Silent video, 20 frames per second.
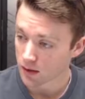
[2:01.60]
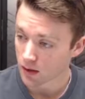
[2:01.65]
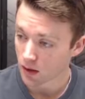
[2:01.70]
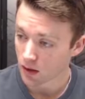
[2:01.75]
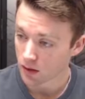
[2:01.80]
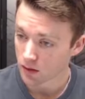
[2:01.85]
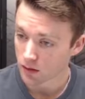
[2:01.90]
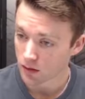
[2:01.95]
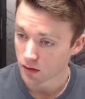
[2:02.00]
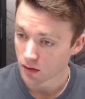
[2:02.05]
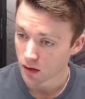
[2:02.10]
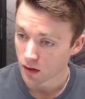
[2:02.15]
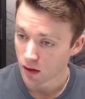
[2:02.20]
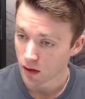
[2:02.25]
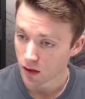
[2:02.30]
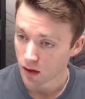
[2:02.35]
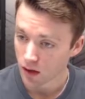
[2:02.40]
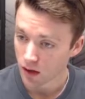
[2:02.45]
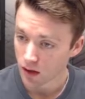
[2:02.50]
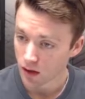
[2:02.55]
gone
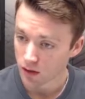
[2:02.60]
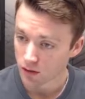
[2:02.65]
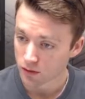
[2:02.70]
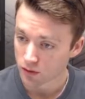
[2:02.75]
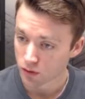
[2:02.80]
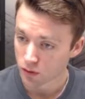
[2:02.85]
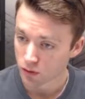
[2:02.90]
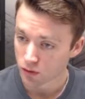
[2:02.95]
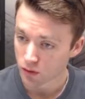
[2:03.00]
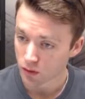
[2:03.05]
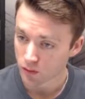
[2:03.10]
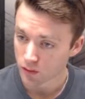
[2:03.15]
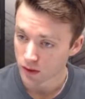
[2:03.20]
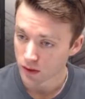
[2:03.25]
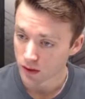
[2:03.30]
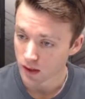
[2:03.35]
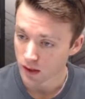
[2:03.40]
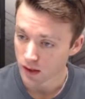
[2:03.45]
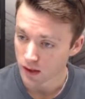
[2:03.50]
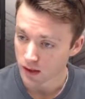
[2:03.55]
for
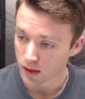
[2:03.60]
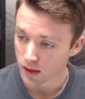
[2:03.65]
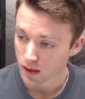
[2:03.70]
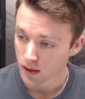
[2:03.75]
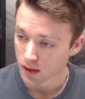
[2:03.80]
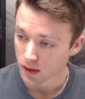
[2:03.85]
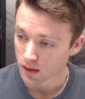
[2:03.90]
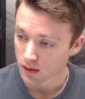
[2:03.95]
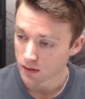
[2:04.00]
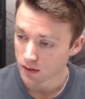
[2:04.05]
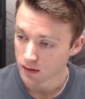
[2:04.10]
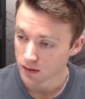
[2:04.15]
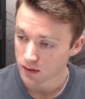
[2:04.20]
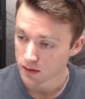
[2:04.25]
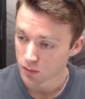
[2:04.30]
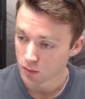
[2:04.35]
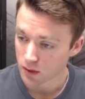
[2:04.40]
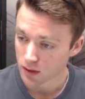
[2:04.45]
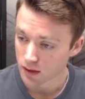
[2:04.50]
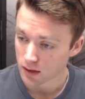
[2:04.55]
something like
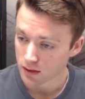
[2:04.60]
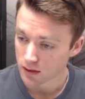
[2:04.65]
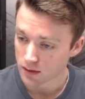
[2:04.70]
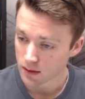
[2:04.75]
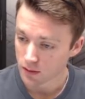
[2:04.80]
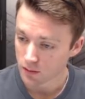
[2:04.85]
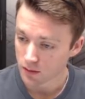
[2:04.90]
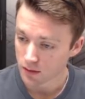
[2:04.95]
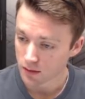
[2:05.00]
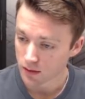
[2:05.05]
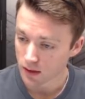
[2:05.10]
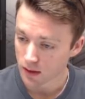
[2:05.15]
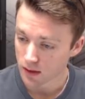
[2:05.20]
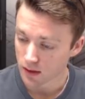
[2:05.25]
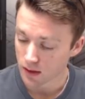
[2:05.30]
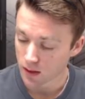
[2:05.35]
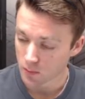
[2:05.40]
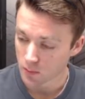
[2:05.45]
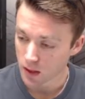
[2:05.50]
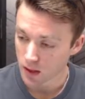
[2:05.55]
this, queen e7,
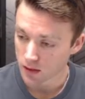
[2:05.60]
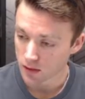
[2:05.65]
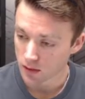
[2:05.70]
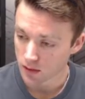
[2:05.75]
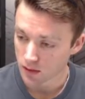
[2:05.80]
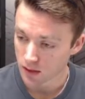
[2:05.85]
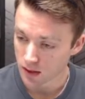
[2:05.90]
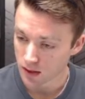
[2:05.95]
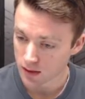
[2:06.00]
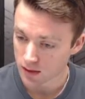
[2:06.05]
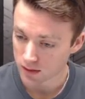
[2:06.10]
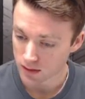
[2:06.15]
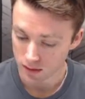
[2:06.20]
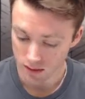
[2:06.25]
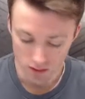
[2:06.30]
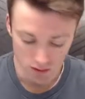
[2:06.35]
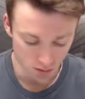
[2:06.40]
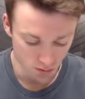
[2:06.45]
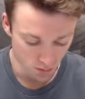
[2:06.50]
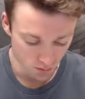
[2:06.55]
then Magnus has
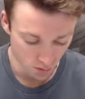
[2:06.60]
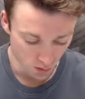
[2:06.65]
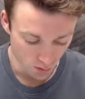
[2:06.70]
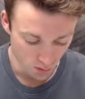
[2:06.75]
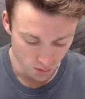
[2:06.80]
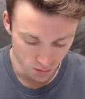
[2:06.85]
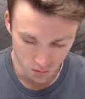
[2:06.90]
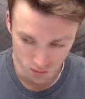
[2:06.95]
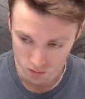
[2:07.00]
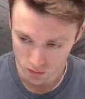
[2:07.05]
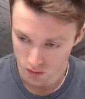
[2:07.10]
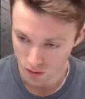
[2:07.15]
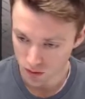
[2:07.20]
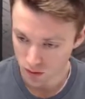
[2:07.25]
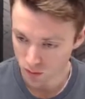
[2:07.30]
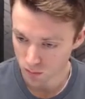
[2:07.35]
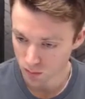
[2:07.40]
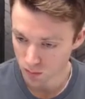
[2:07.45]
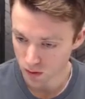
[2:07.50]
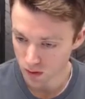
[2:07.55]
lots of options. He
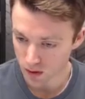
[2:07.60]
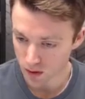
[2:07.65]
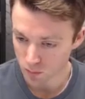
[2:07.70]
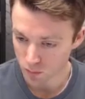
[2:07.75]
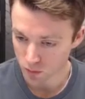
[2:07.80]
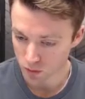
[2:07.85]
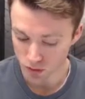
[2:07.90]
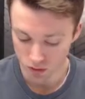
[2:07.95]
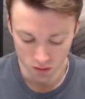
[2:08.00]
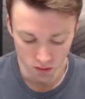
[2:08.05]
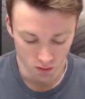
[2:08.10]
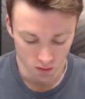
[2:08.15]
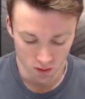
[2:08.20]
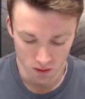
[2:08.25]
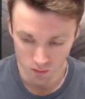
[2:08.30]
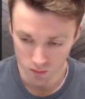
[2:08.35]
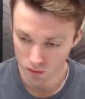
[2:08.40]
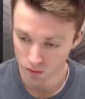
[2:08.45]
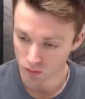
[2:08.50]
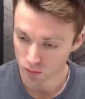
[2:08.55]
could play more
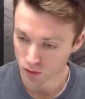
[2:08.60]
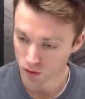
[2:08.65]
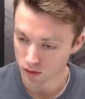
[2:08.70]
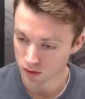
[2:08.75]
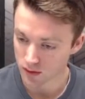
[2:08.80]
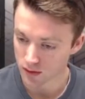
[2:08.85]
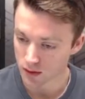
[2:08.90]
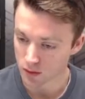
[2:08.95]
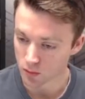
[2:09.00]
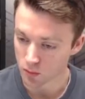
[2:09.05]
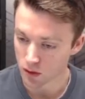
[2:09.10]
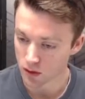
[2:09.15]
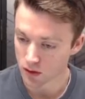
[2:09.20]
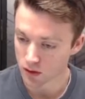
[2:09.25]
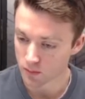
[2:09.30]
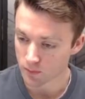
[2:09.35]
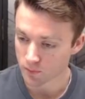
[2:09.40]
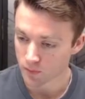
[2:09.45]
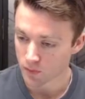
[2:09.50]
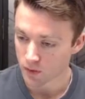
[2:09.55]
slowly with rook
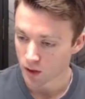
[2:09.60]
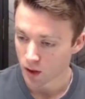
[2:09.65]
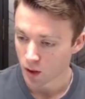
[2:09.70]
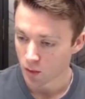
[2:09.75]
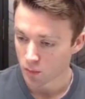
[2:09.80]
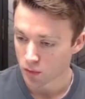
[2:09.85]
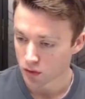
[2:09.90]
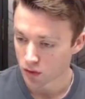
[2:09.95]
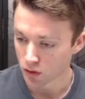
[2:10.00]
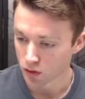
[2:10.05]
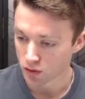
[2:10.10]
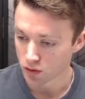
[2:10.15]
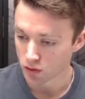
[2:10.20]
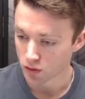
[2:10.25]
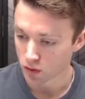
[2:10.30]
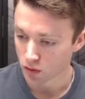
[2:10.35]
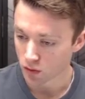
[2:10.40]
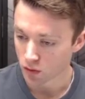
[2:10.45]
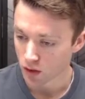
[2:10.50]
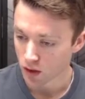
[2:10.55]
c1, but
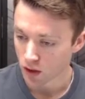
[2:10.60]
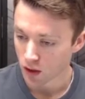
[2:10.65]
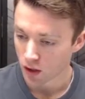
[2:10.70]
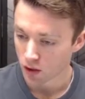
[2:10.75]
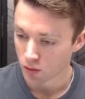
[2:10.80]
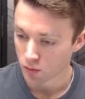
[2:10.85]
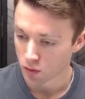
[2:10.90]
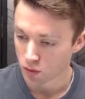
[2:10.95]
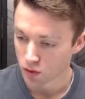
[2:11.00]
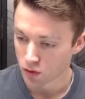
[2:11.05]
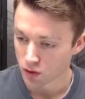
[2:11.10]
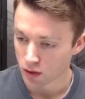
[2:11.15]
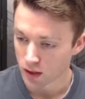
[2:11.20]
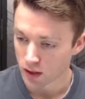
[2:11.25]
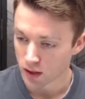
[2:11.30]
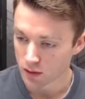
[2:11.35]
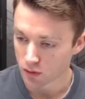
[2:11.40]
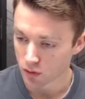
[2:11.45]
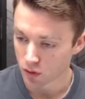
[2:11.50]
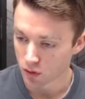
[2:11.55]
also rook
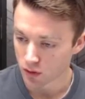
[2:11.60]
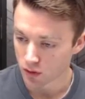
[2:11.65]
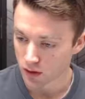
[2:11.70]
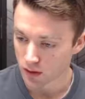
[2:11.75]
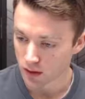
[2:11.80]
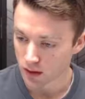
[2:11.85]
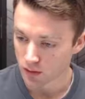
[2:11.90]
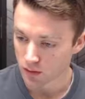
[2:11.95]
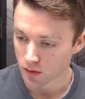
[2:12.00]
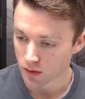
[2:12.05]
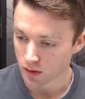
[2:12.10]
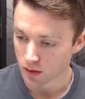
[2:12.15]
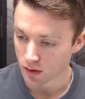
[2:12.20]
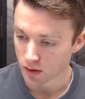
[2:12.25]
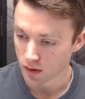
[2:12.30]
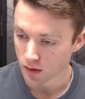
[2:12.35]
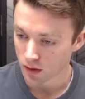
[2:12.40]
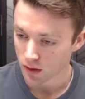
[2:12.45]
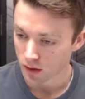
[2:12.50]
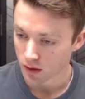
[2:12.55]
e1 and
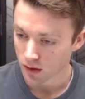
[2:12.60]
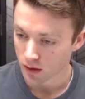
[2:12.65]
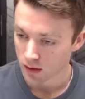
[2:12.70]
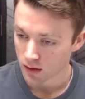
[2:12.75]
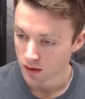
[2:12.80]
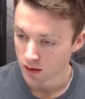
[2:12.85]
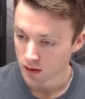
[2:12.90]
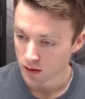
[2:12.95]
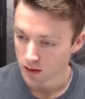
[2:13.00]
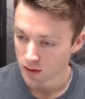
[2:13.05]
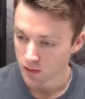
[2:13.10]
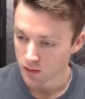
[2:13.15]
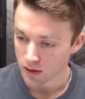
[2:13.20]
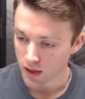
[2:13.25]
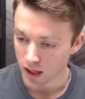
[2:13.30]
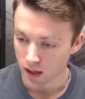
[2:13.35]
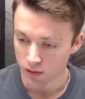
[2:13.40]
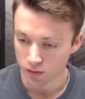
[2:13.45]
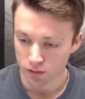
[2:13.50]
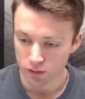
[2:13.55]

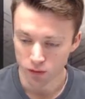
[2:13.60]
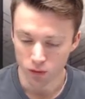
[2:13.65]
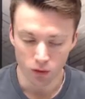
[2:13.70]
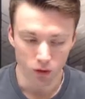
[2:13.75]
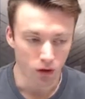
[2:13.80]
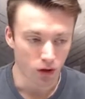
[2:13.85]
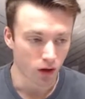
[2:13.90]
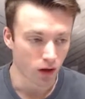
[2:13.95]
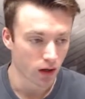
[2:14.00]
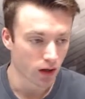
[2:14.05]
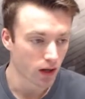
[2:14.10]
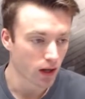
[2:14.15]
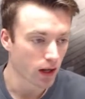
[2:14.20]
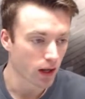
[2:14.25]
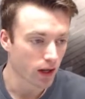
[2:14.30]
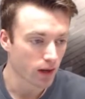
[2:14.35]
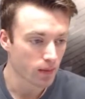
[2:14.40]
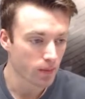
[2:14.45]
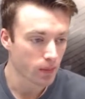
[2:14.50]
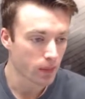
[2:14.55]
even f4
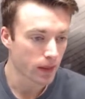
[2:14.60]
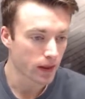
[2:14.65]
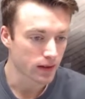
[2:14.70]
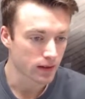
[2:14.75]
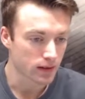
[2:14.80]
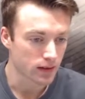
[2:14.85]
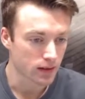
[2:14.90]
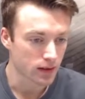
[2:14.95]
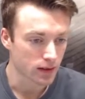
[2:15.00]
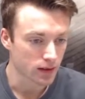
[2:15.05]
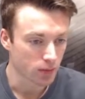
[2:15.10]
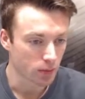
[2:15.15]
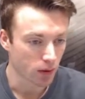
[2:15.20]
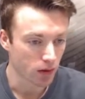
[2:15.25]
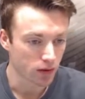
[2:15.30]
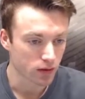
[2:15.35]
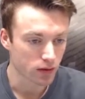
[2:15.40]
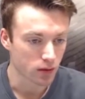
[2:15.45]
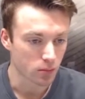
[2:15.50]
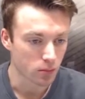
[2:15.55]
is
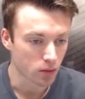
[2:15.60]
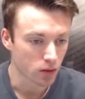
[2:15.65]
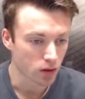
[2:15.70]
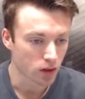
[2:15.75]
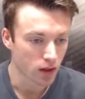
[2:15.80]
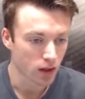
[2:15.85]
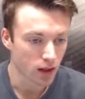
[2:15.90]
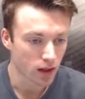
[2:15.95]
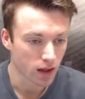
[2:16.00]
possible.